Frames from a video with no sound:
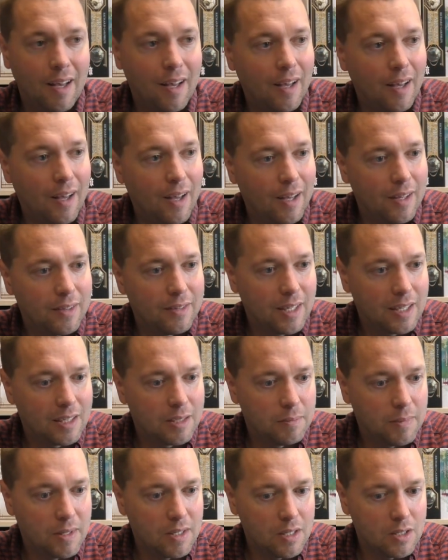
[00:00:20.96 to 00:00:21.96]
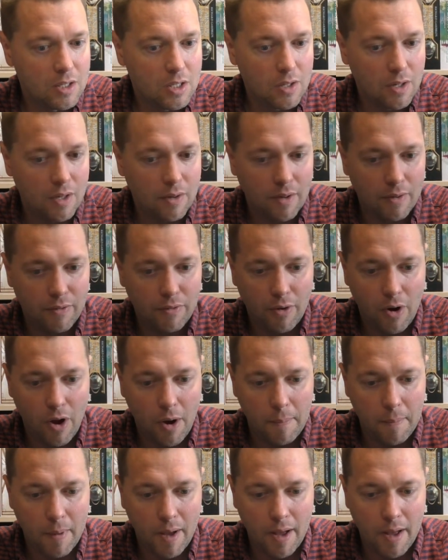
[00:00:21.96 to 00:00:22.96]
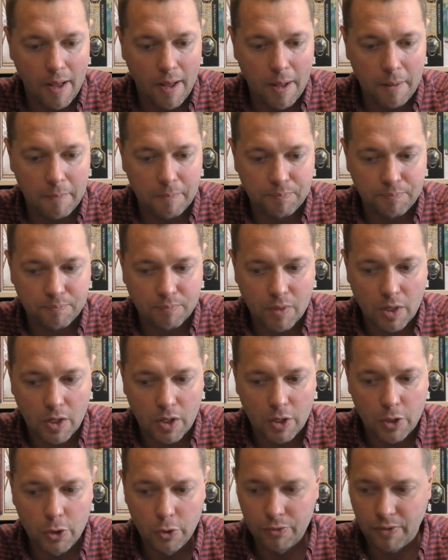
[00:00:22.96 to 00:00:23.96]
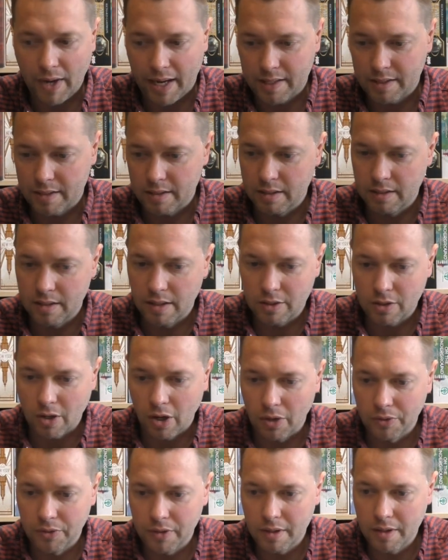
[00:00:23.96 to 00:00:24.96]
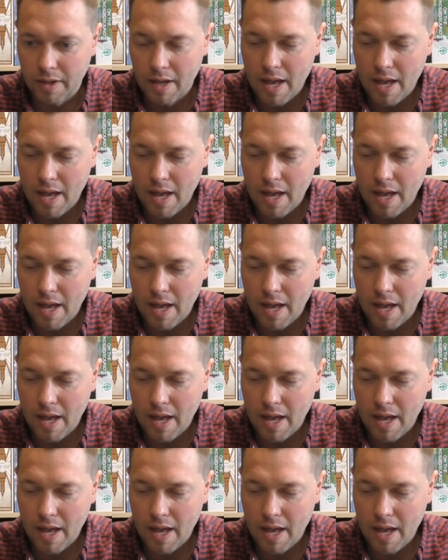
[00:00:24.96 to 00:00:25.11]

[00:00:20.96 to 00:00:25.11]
uh, text message from uh, QVAX, it is called.